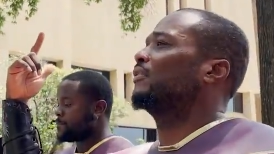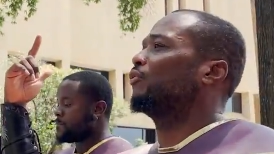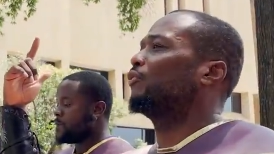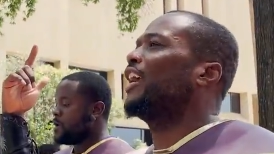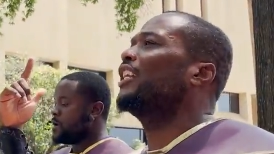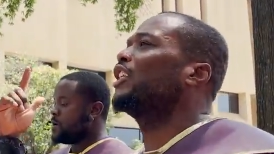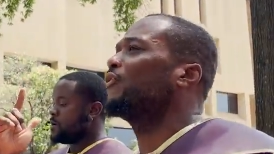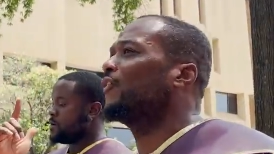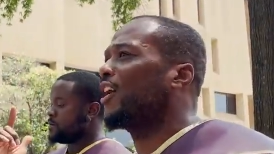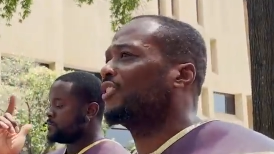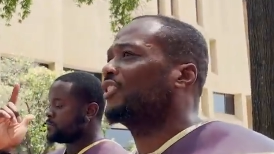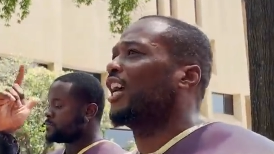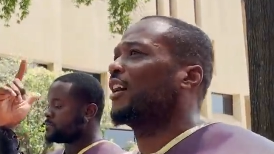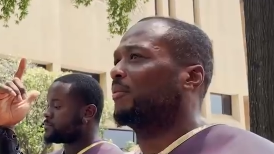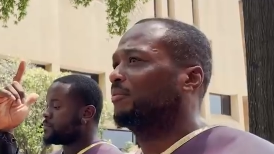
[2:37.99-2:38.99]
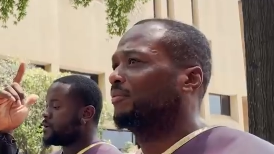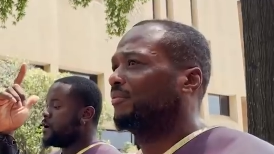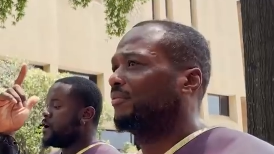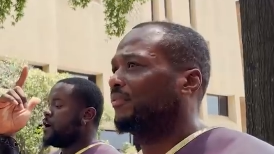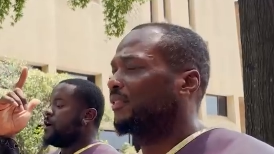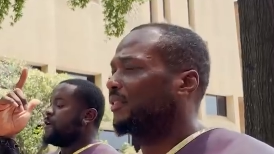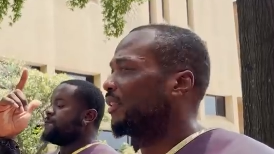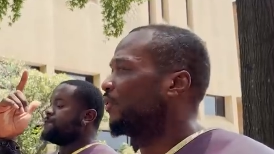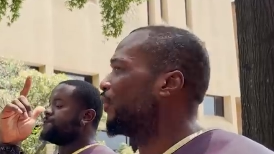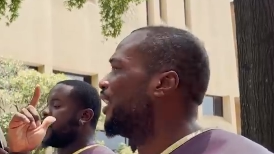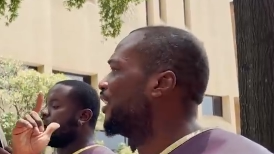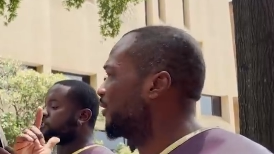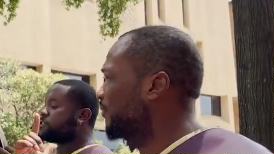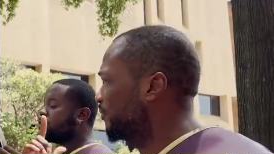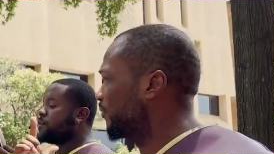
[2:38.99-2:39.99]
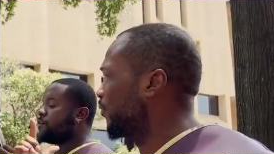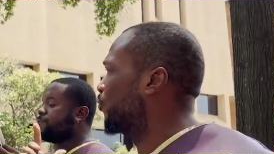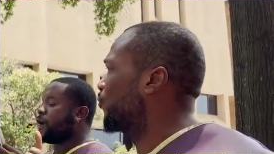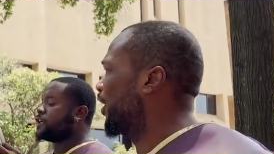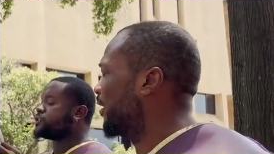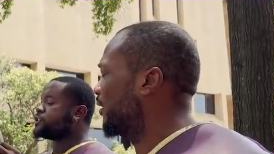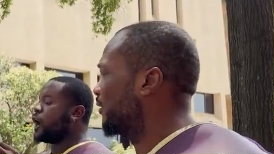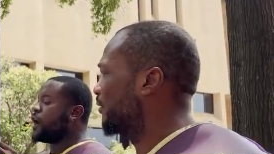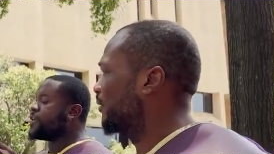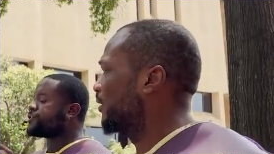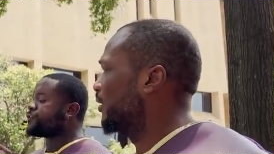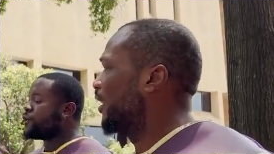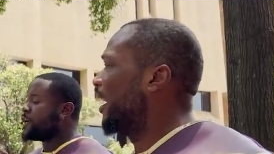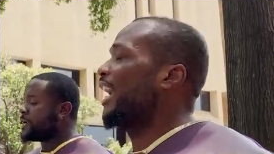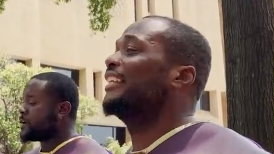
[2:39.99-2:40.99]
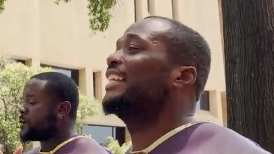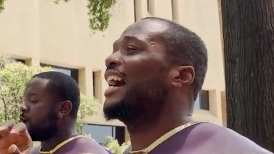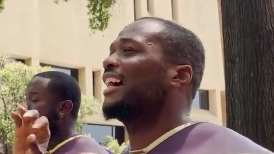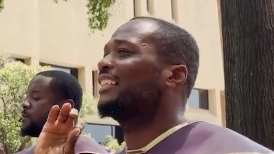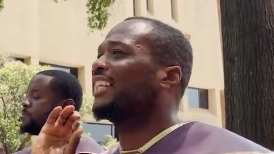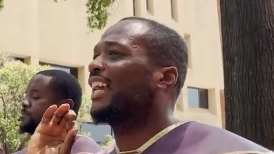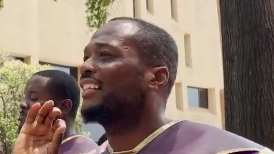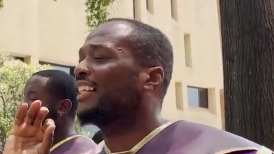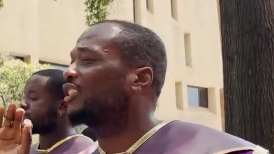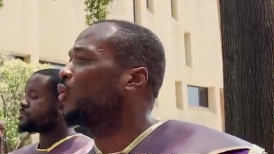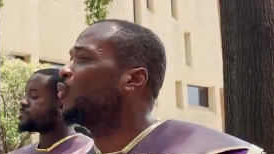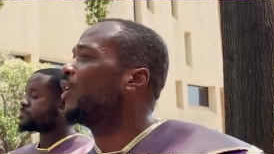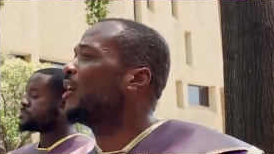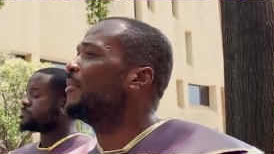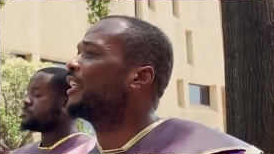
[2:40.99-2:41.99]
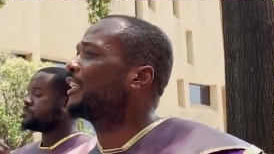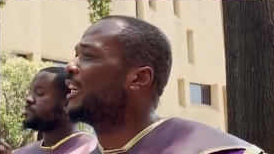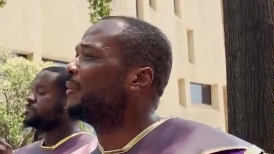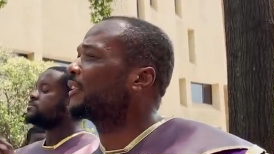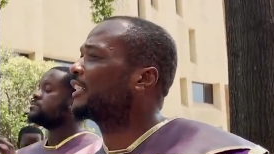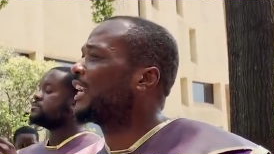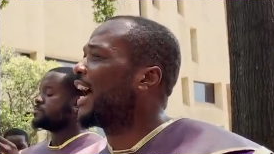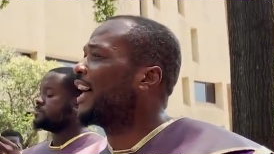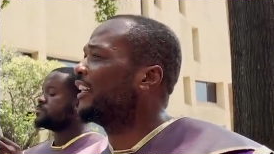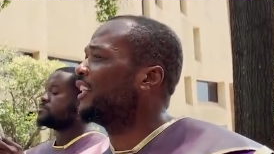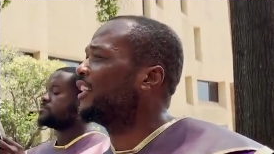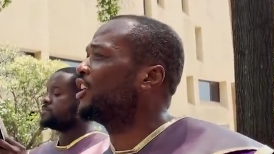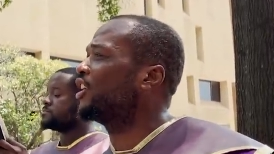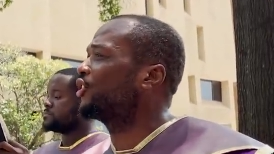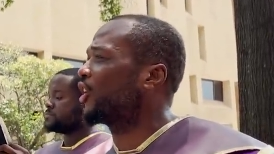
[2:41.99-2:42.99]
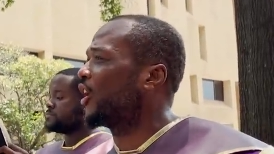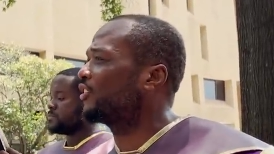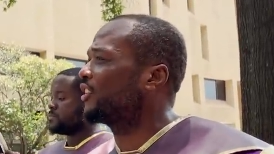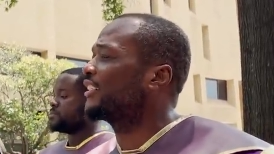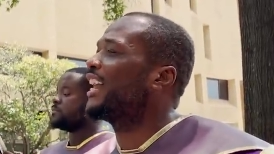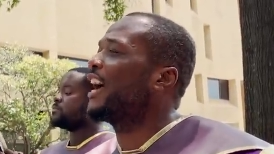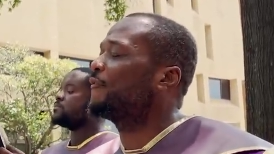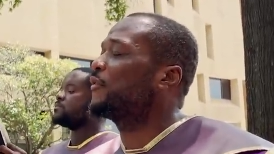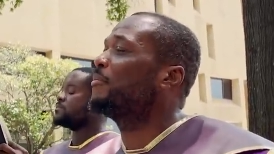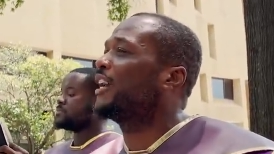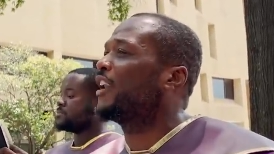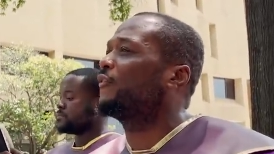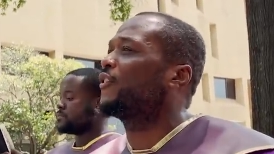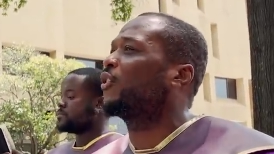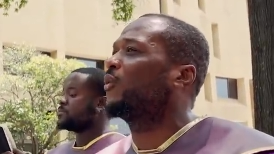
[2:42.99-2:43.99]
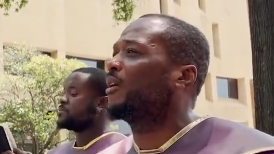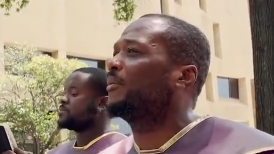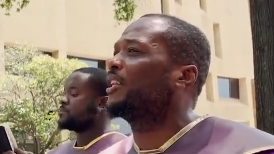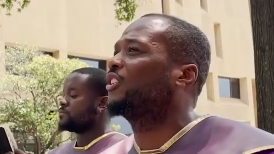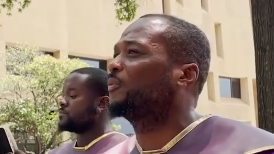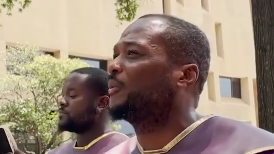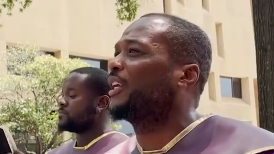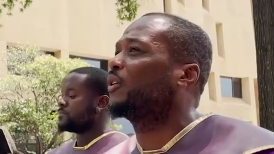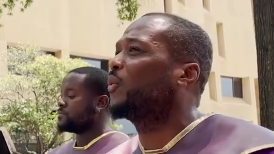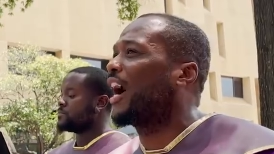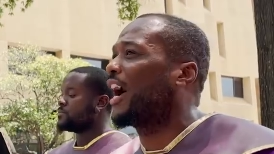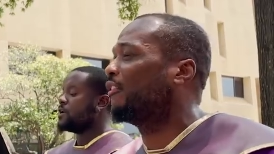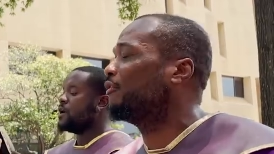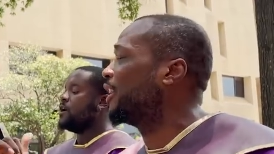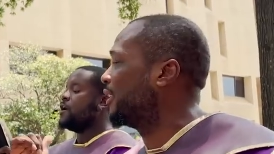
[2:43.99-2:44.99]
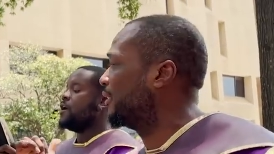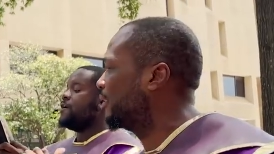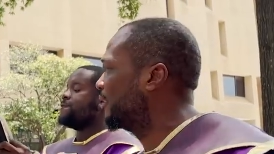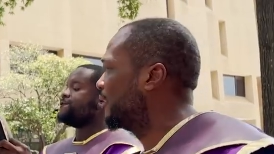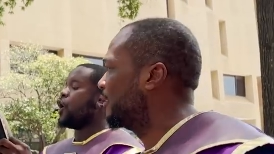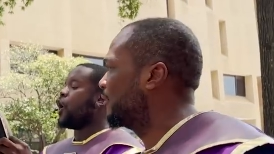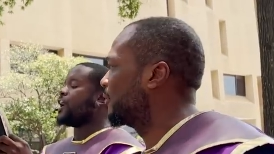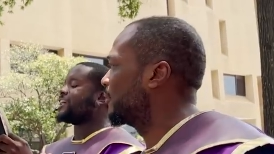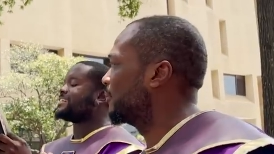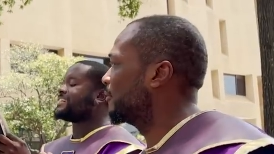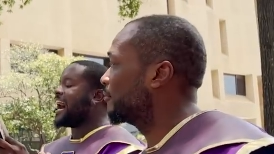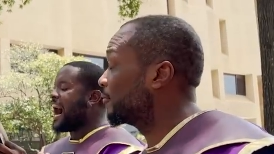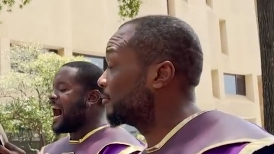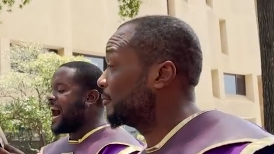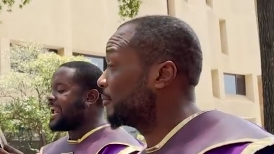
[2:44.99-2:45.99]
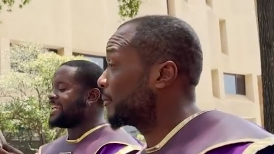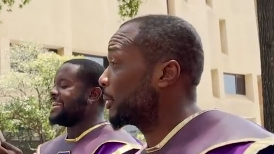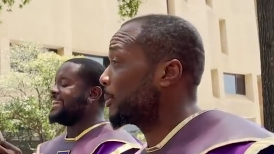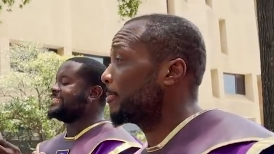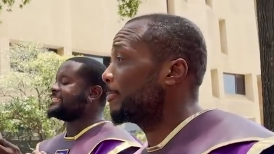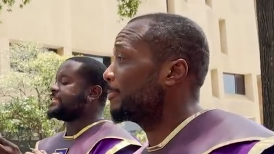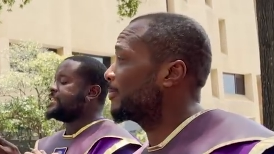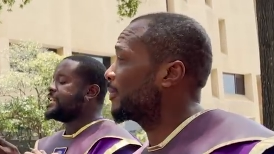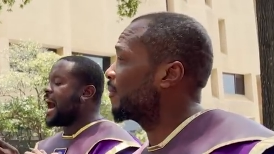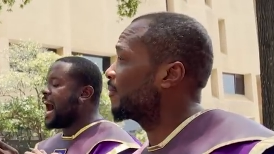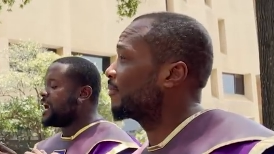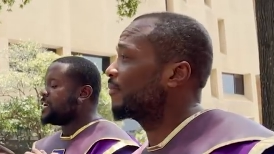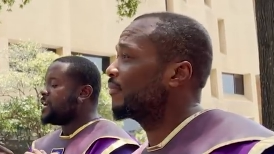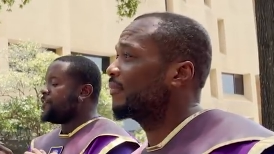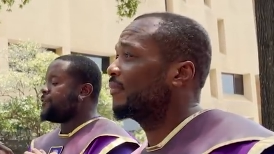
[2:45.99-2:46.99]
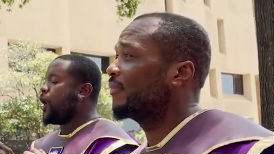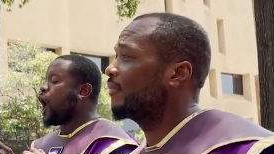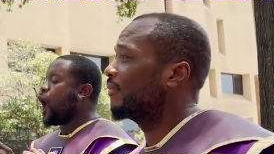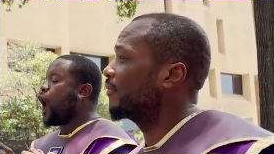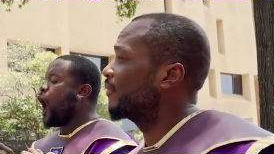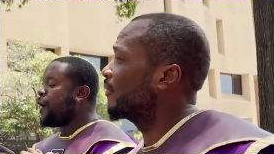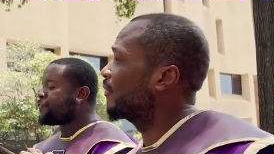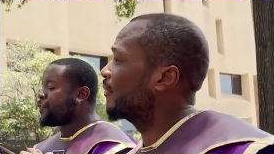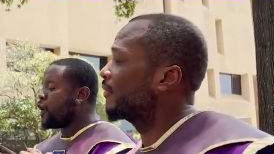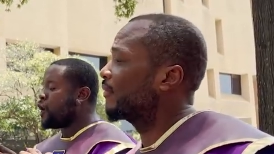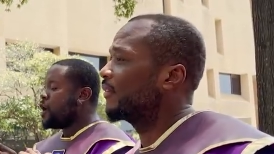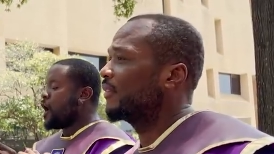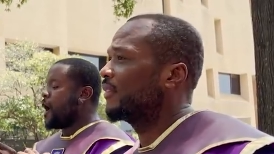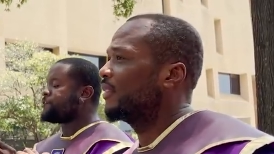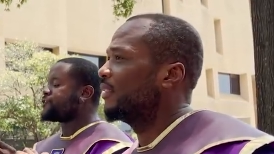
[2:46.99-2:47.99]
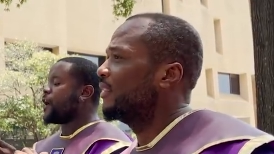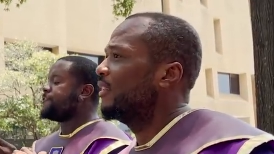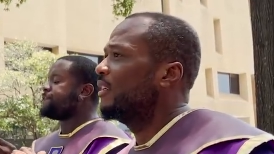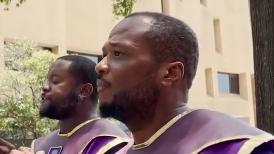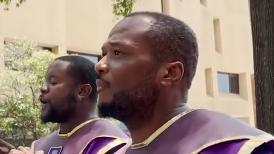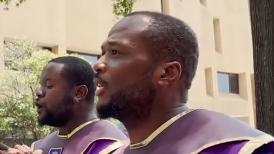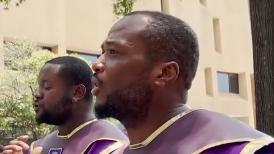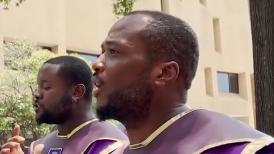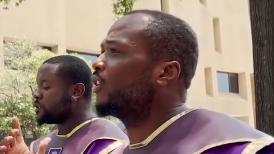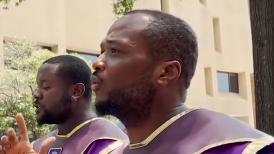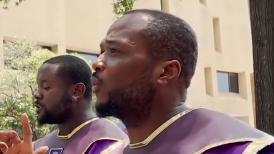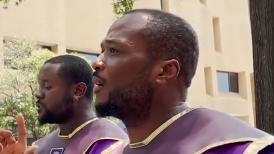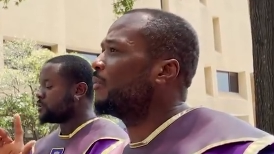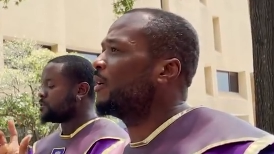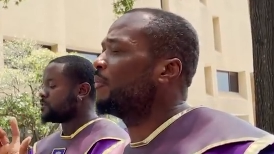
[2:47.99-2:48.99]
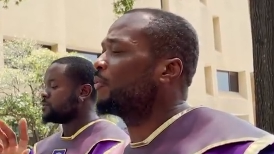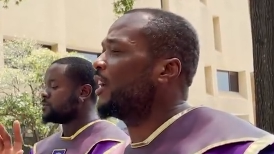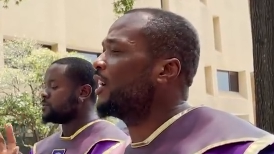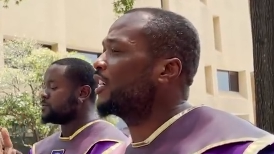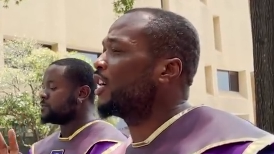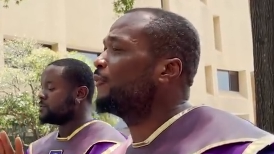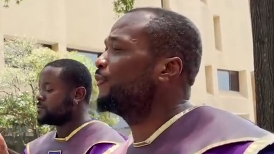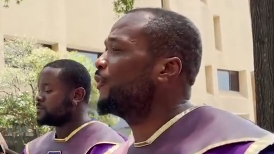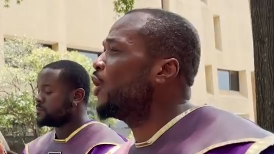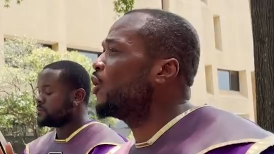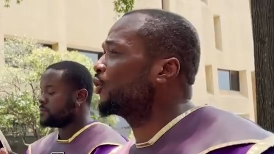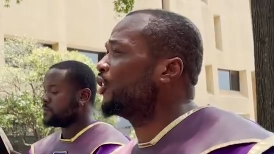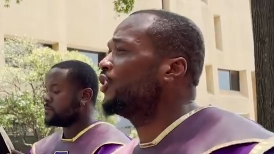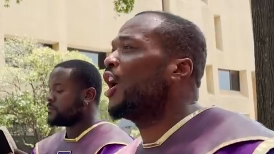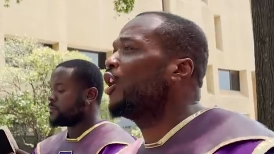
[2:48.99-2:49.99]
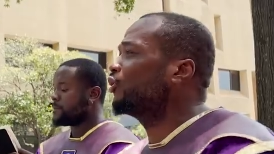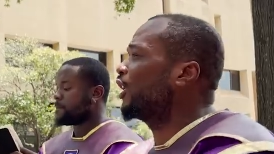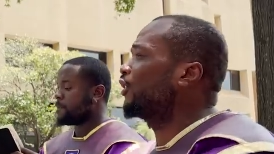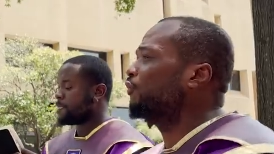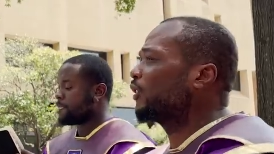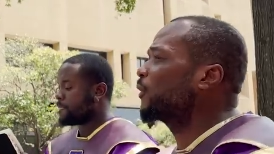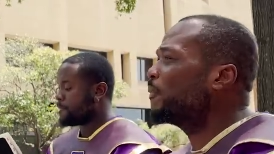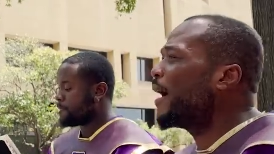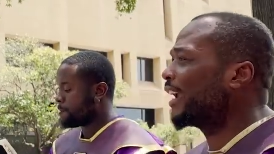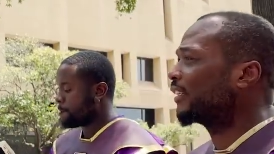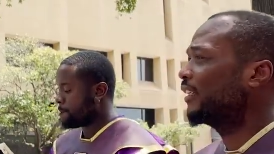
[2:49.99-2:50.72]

Speaker 1: Read the verse up. Read. Verse, verse thirty-three. And now it said, "Let the women keep silent in your church. It's not permitted for the women to speak." Why? Read. For God is not the author of confusion. Because women bring confusion. No disrespect.